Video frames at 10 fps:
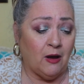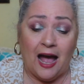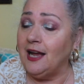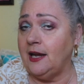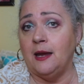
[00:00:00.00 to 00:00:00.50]

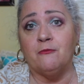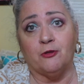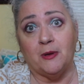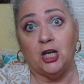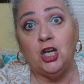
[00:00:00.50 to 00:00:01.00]
I came
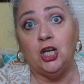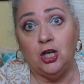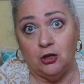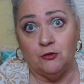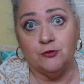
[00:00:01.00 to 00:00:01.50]
from a
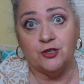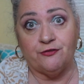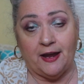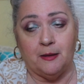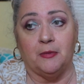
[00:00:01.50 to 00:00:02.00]
huge
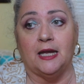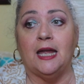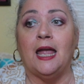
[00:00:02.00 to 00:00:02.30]
family,